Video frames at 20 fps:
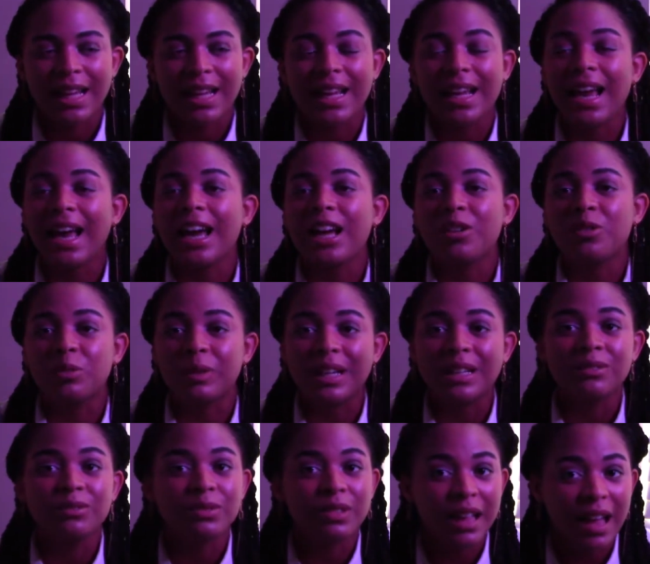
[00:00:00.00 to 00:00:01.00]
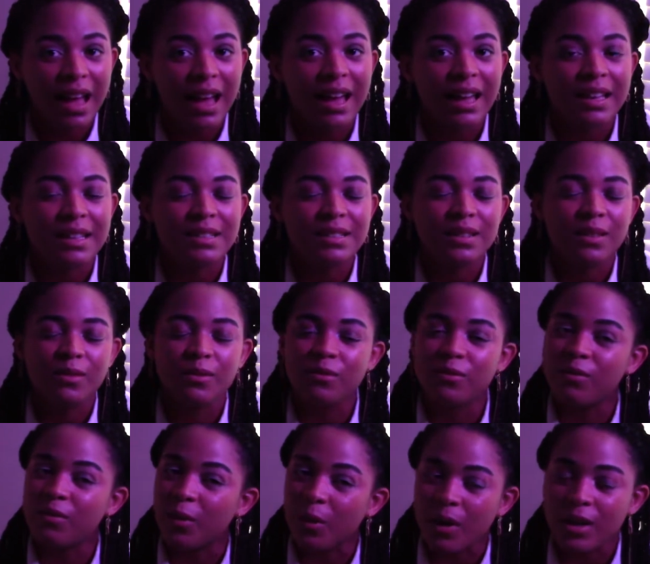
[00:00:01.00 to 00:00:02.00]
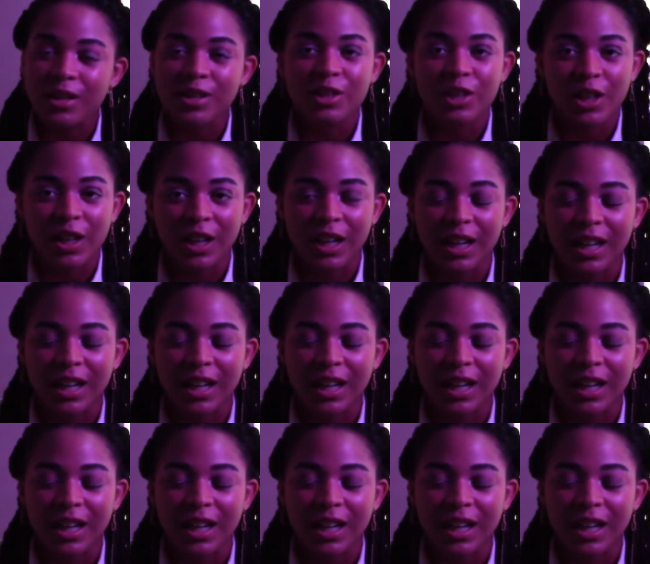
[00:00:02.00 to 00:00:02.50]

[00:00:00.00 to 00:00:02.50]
He had red flags, for sure.